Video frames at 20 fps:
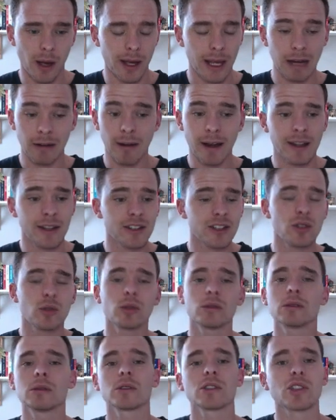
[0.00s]
here, I can store
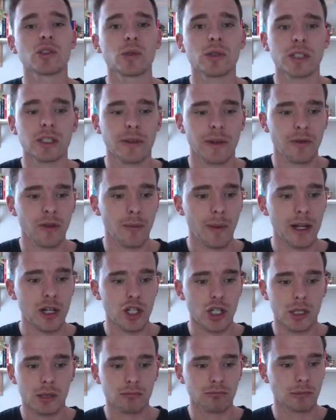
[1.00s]
all sorts of
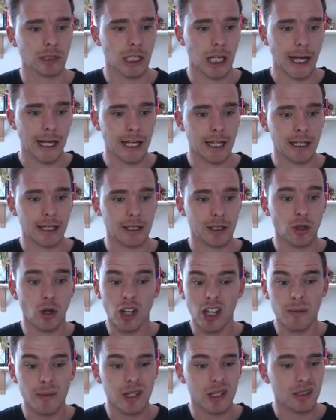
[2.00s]
information like
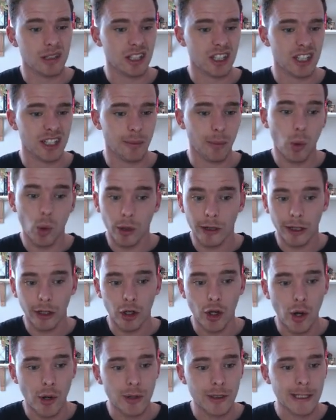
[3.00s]
documents, important
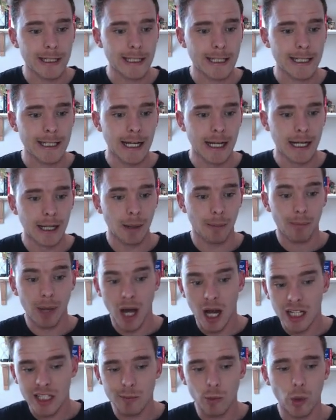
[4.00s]
notes,
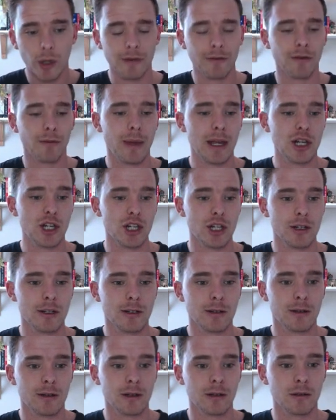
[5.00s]
passport
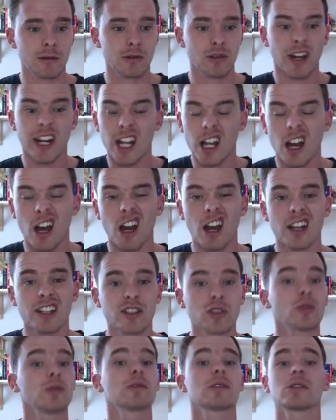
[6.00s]
information, credit cards,
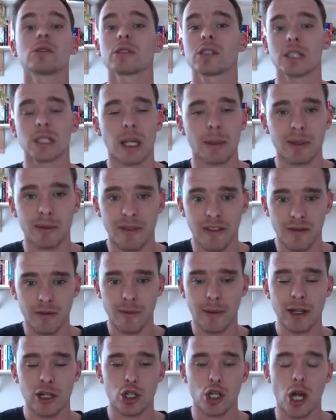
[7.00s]
all sorts of types of
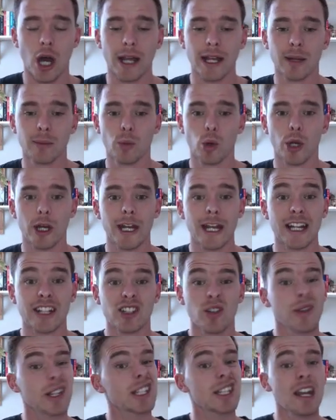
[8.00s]
information I can put in here. So,
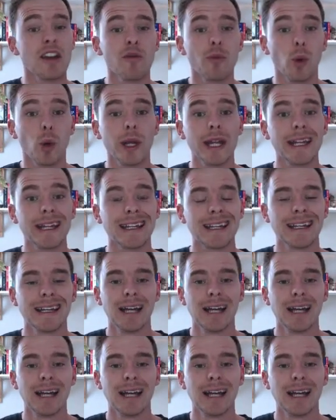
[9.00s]
instead of putting it